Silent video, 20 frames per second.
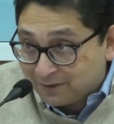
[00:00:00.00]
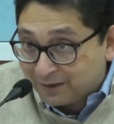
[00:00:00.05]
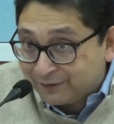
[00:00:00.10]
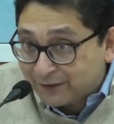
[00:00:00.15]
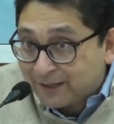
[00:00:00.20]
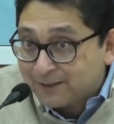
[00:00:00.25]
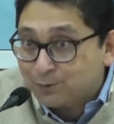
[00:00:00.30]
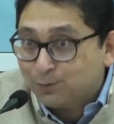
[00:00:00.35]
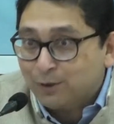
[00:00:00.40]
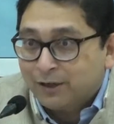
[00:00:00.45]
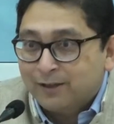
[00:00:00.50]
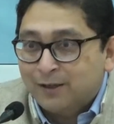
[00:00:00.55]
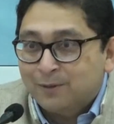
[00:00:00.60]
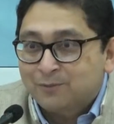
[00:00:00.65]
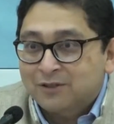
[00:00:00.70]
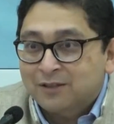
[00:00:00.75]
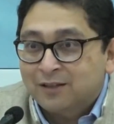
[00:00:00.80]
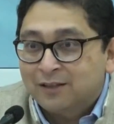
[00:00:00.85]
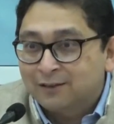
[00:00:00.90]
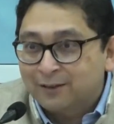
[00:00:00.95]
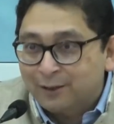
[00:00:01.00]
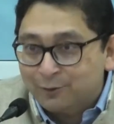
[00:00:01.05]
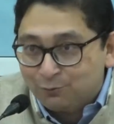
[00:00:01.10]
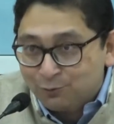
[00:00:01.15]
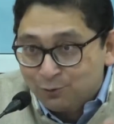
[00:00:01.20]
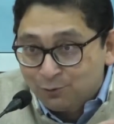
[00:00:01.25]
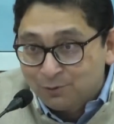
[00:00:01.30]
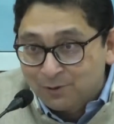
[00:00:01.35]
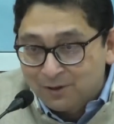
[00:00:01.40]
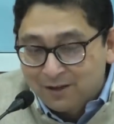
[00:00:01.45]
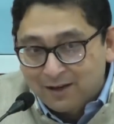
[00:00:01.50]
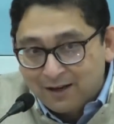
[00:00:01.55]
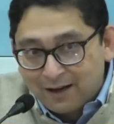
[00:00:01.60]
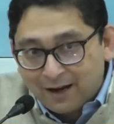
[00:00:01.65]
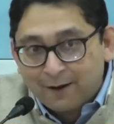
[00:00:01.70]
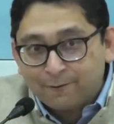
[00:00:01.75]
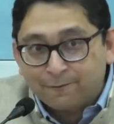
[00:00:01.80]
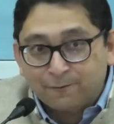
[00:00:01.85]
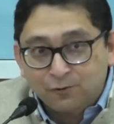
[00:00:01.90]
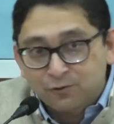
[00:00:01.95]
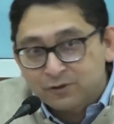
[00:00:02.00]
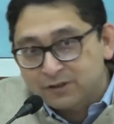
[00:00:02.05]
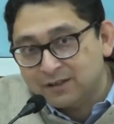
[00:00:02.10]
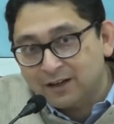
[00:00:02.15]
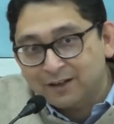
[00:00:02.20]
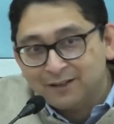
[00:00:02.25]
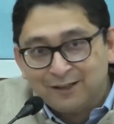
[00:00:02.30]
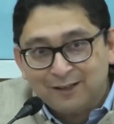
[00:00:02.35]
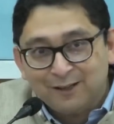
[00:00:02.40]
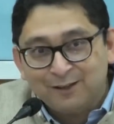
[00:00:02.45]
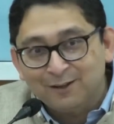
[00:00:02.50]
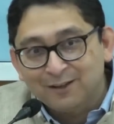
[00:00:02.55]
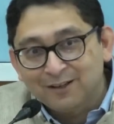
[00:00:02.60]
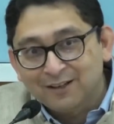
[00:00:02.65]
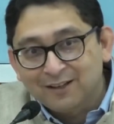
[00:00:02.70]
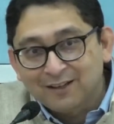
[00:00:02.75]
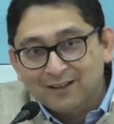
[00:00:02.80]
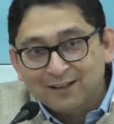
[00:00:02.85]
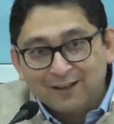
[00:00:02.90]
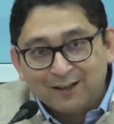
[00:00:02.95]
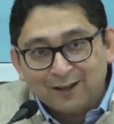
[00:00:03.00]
and that's why I'm saying that you have to study